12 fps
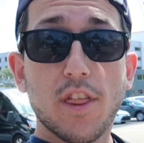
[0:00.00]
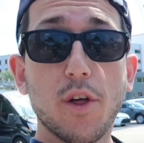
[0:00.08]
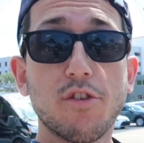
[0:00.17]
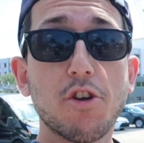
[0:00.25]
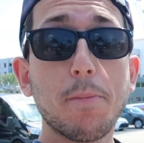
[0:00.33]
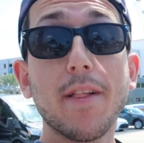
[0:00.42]
So
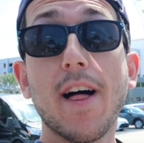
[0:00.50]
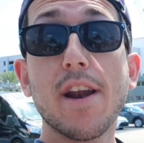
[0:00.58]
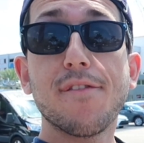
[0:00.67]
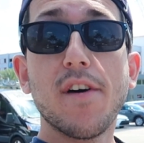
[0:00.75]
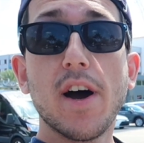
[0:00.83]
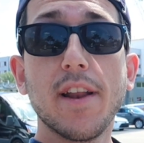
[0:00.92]
it should be a lot
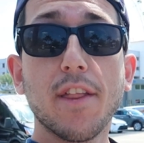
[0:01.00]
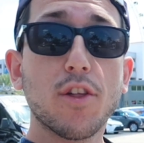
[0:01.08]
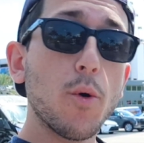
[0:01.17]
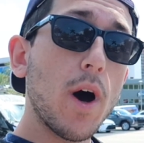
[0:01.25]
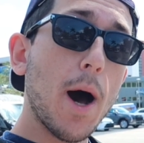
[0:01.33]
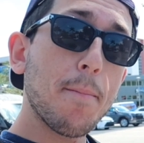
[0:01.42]
of fun. Let's
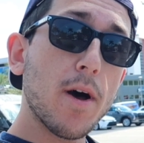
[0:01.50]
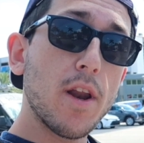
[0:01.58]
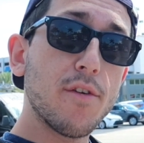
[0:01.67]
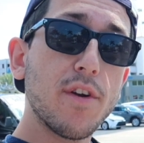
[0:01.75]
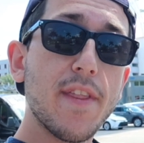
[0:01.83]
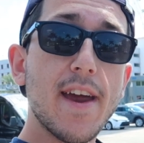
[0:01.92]
go hop on
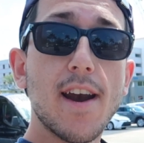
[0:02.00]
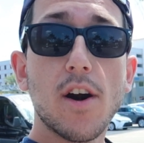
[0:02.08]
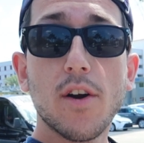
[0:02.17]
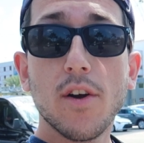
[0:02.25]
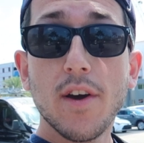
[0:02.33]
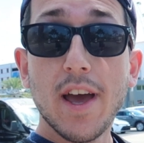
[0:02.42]
over
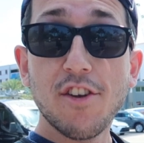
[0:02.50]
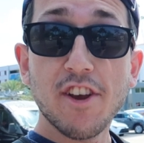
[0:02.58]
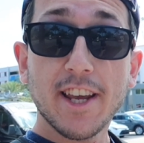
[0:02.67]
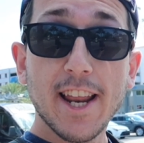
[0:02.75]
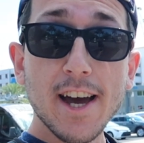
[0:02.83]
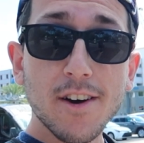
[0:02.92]
there and
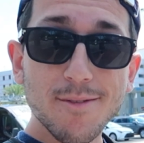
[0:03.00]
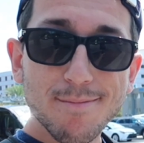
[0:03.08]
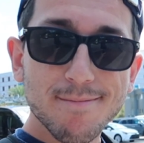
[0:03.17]
check it out.